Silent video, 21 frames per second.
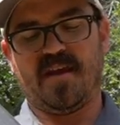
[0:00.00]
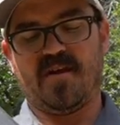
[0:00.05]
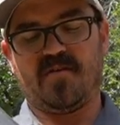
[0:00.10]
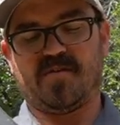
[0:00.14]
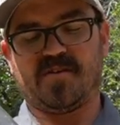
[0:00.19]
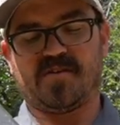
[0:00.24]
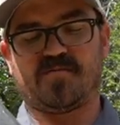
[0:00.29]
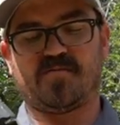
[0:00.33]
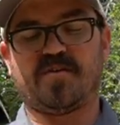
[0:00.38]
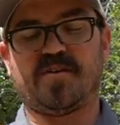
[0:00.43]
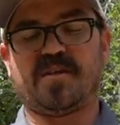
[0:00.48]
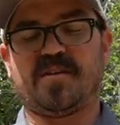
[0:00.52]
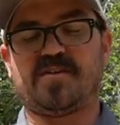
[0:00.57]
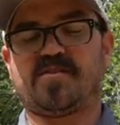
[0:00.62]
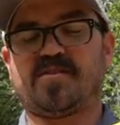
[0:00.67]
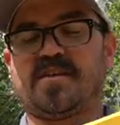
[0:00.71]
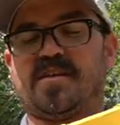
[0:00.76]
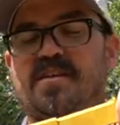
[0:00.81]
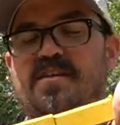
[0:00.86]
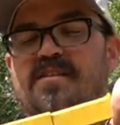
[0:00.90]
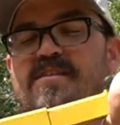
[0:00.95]
What's really
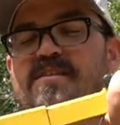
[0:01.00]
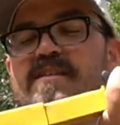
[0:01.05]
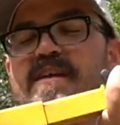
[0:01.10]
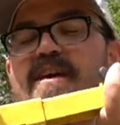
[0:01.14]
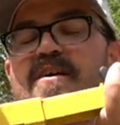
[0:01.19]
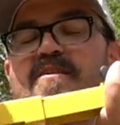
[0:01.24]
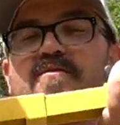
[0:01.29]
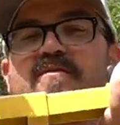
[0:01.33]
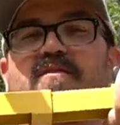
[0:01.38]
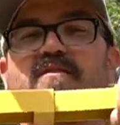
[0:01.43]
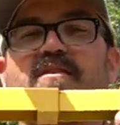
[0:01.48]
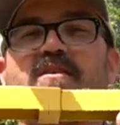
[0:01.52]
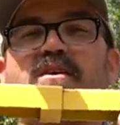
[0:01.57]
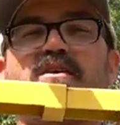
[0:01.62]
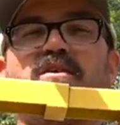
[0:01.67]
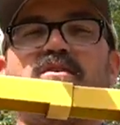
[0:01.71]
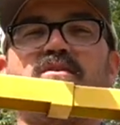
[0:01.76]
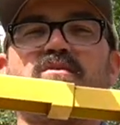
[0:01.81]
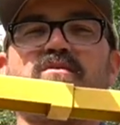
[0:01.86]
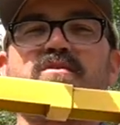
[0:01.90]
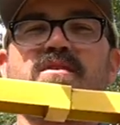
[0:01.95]
interesting is down
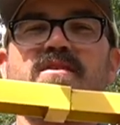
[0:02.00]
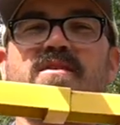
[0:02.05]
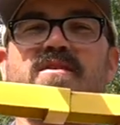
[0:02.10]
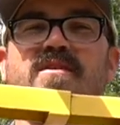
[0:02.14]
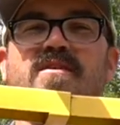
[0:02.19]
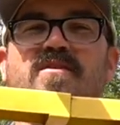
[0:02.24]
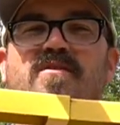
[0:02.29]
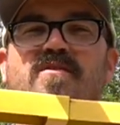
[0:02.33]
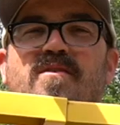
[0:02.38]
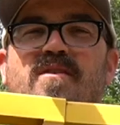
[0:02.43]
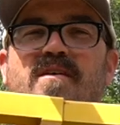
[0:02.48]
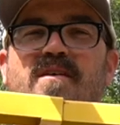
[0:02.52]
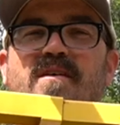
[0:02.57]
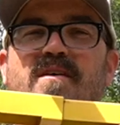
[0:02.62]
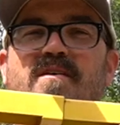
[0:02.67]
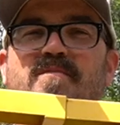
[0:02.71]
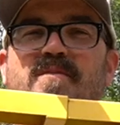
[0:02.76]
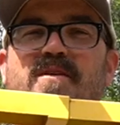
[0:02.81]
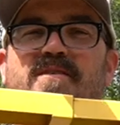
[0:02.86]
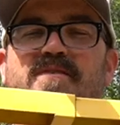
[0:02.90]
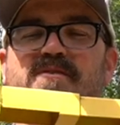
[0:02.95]
low
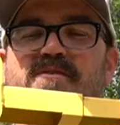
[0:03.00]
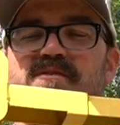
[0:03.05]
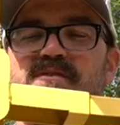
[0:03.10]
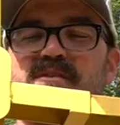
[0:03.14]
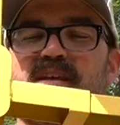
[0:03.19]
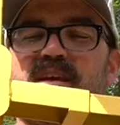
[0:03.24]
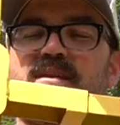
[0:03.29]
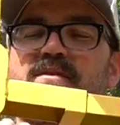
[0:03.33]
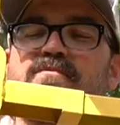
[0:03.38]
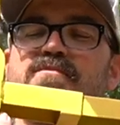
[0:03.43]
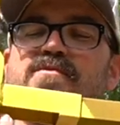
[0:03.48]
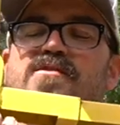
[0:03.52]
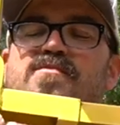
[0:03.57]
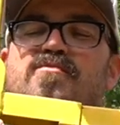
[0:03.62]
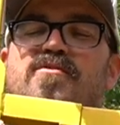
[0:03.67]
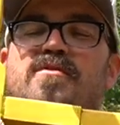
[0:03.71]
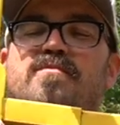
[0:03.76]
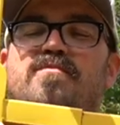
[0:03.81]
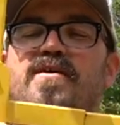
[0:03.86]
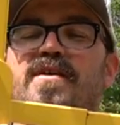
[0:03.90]
um, on those same spring